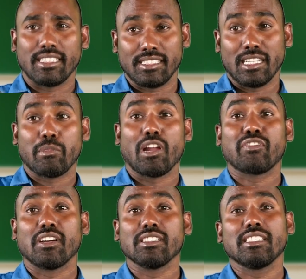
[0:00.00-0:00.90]
that is, number
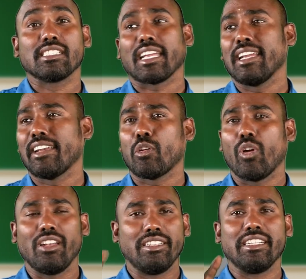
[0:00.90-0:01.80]
of turns in the secondary
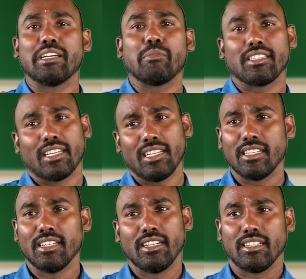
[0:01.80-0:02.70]
coil will determine
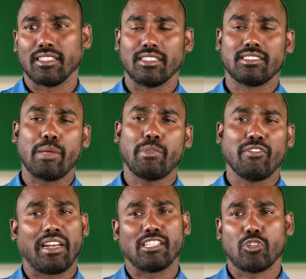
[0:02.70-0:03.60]
the type
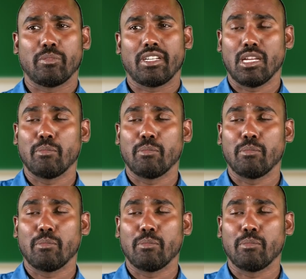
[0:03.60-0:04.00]
of transformer.